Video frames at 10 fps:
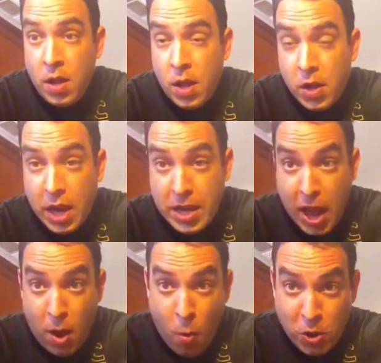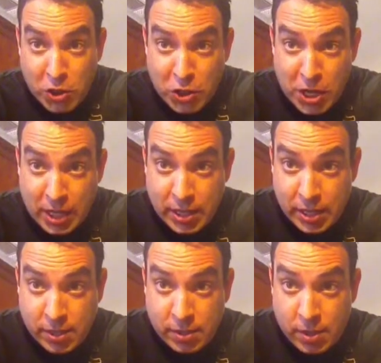Okay, now I want you to check
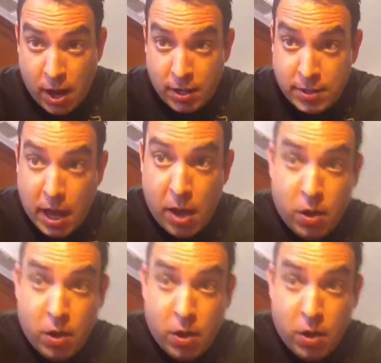this sauce out,